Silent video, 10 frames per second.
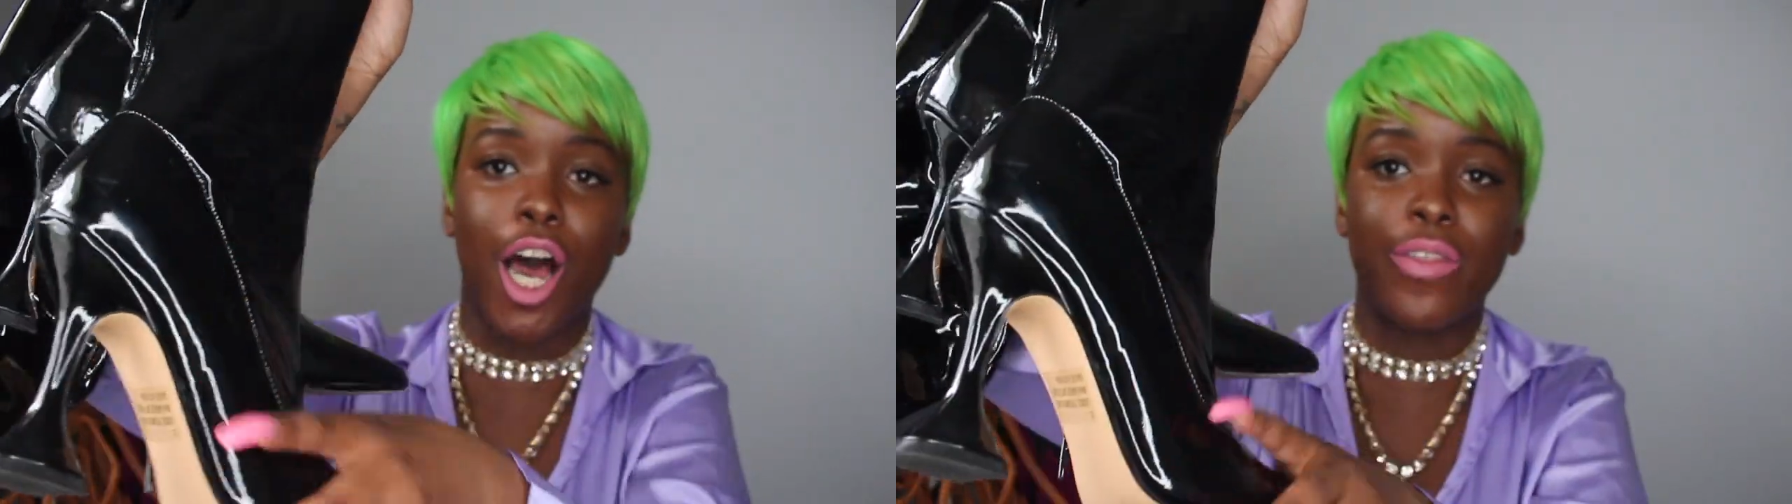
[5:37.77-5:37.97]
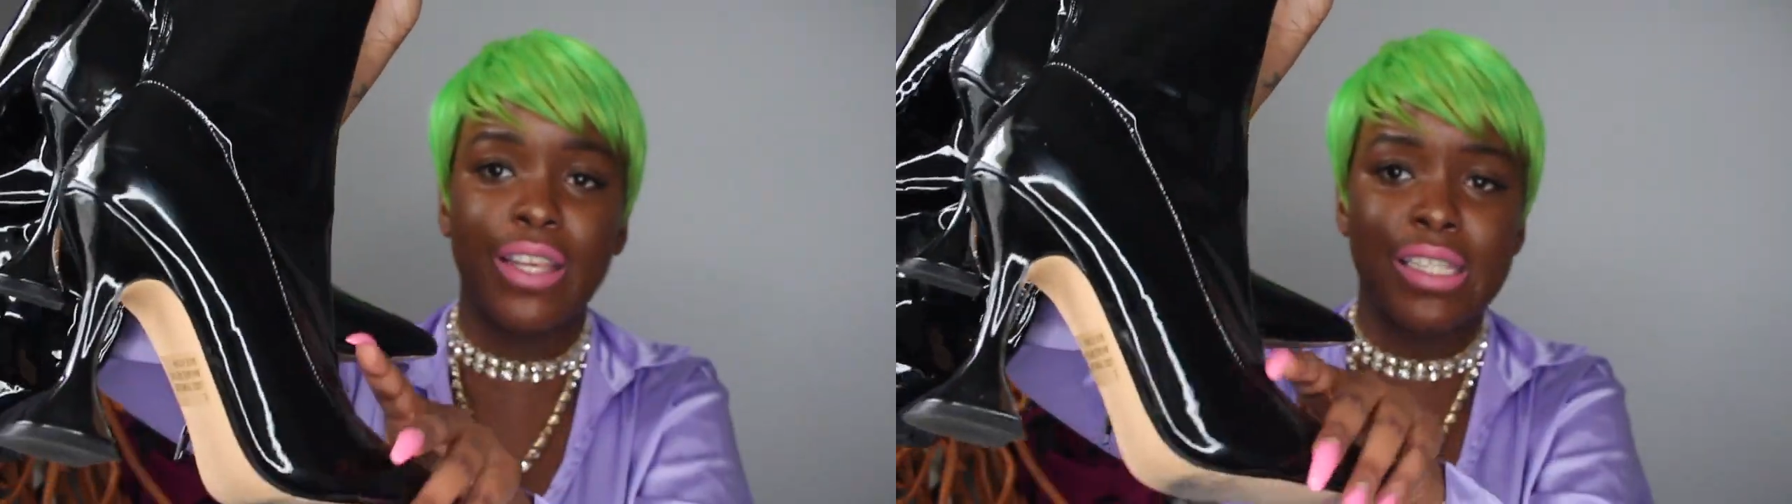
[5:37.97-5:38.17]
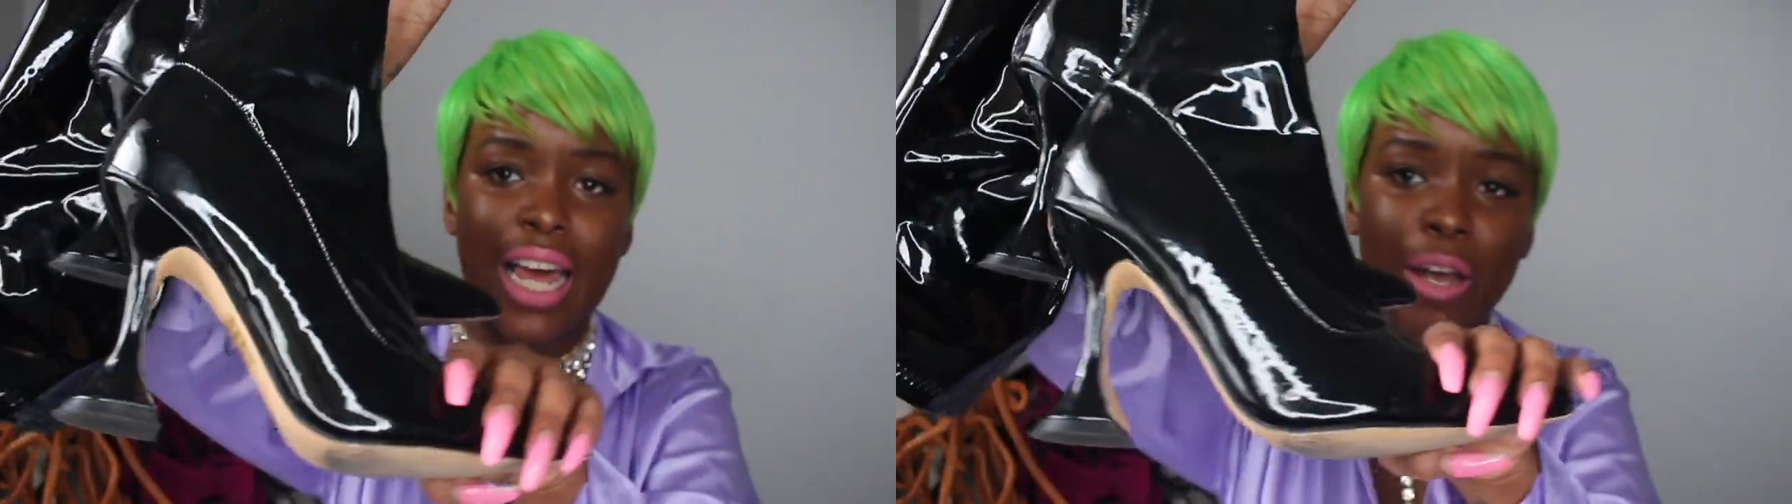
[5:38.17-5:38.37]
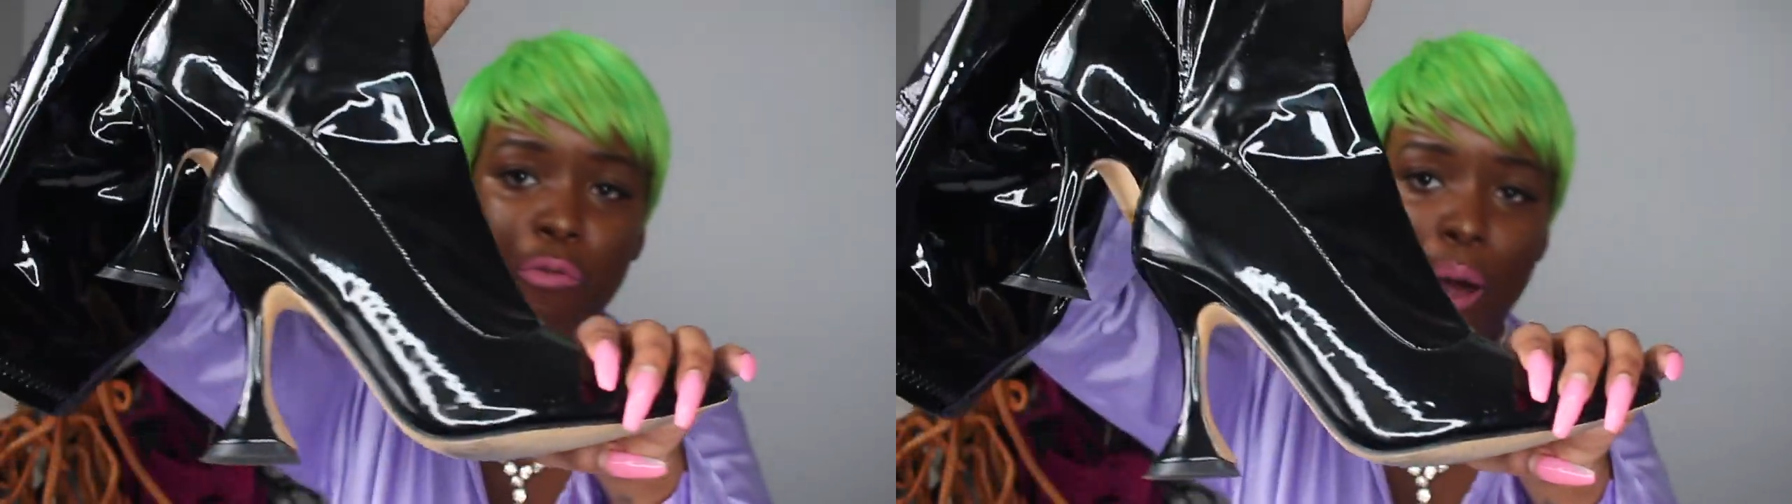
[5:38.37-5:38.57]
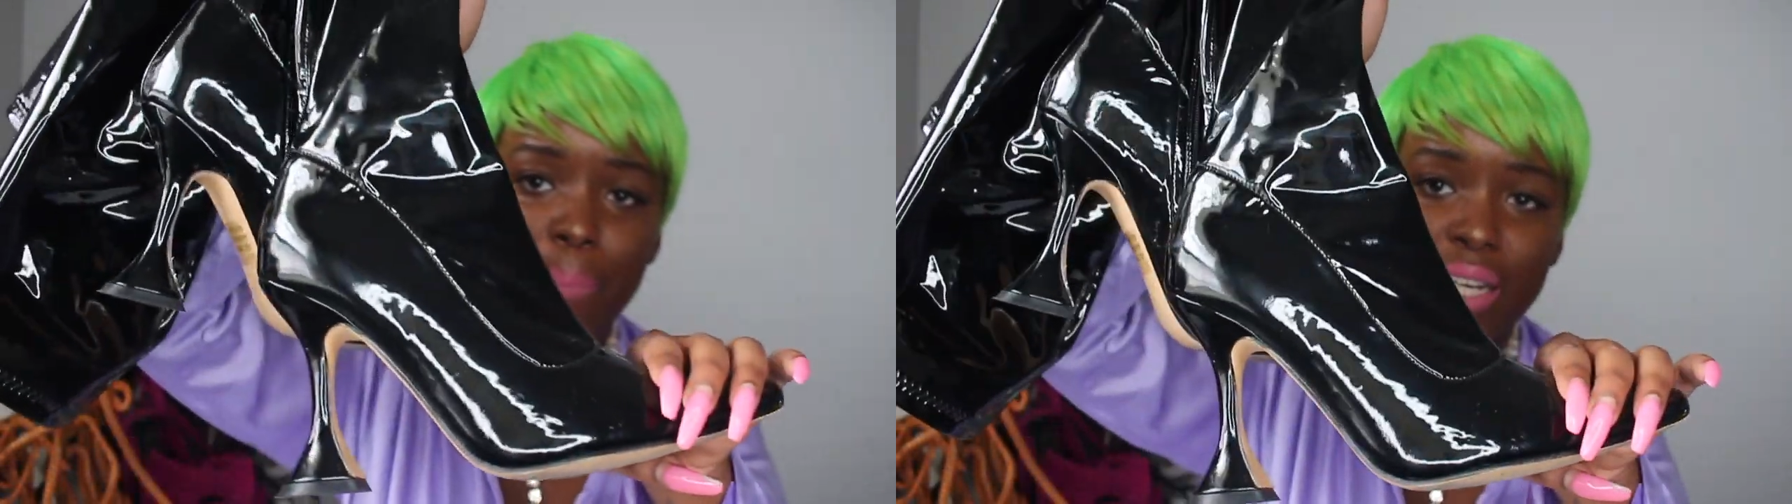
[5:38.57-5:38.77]
on these like
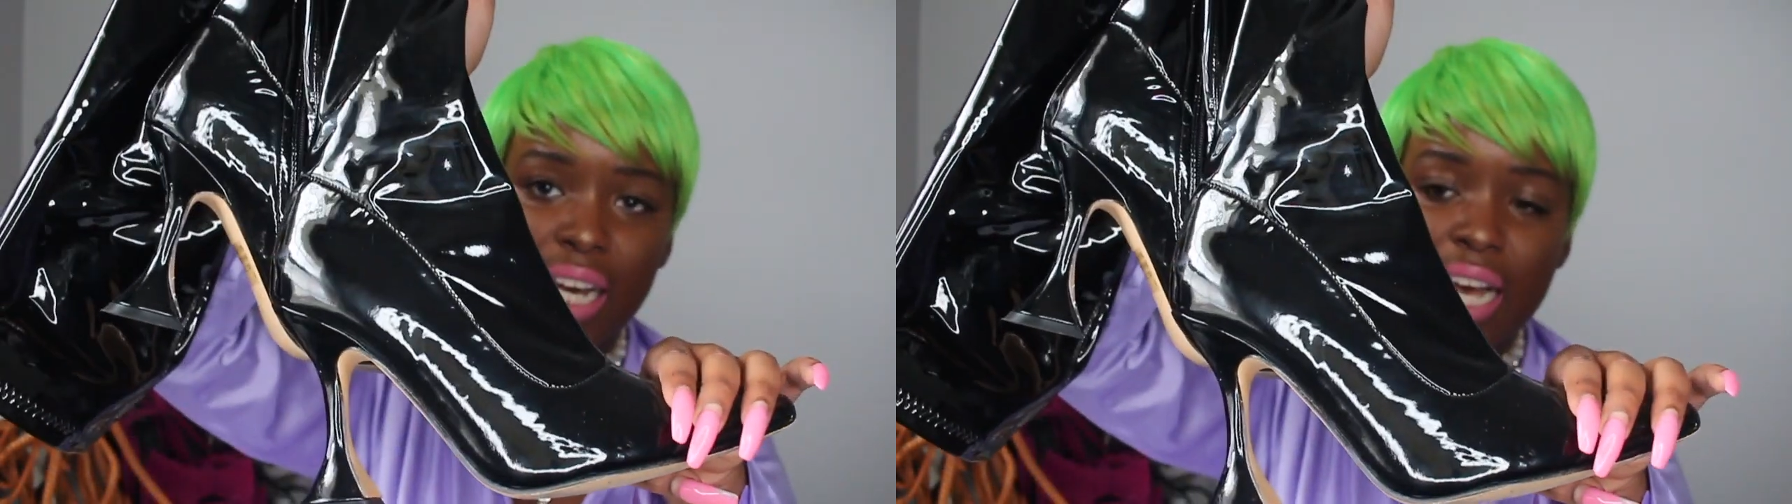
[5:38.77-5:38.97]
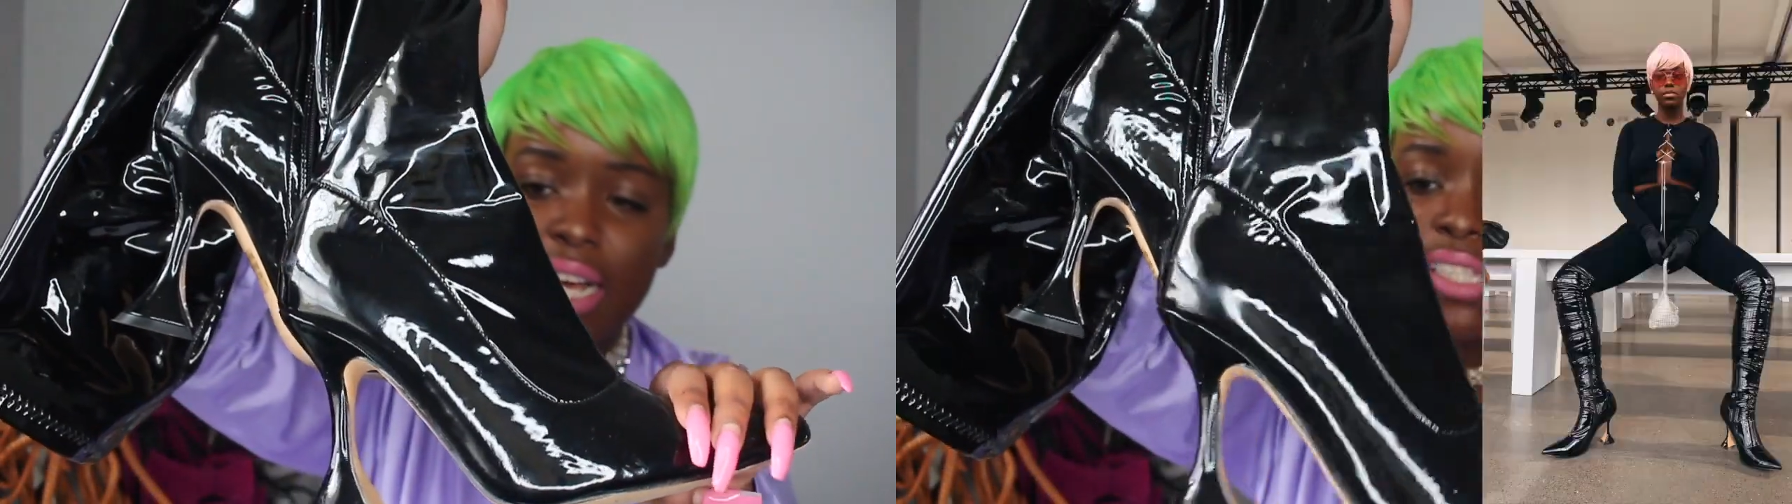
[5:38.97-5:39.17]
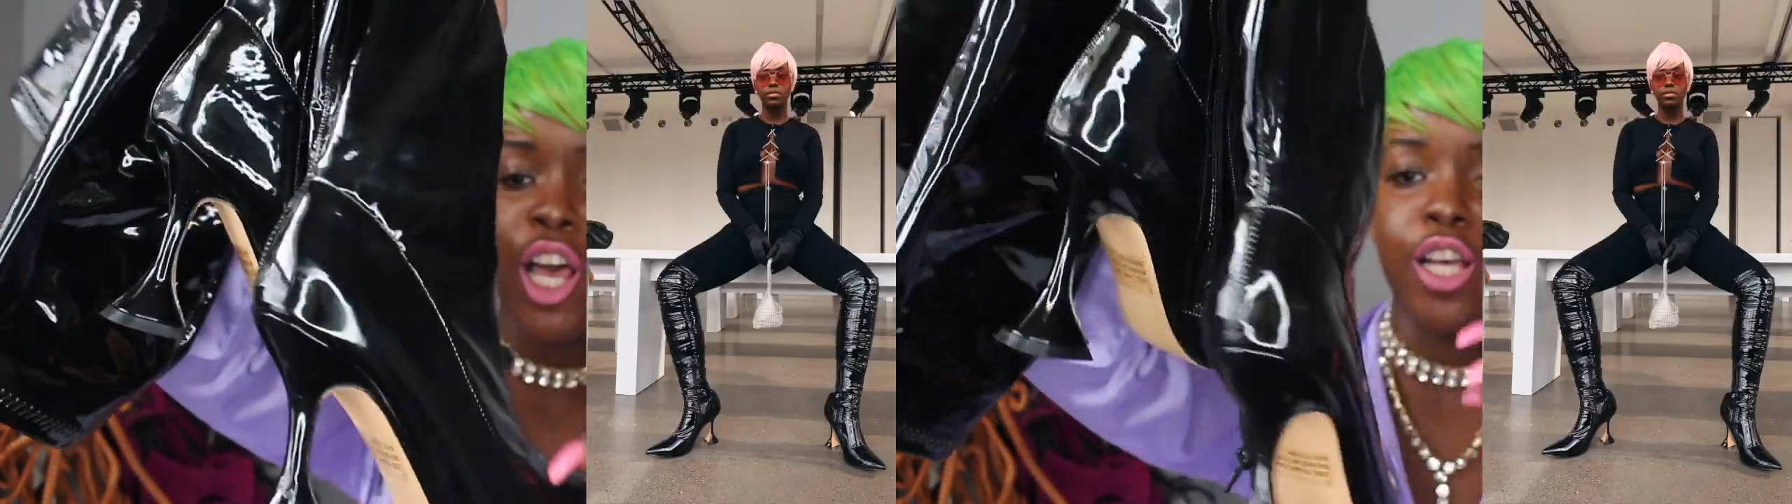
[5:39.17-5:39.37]
replicas,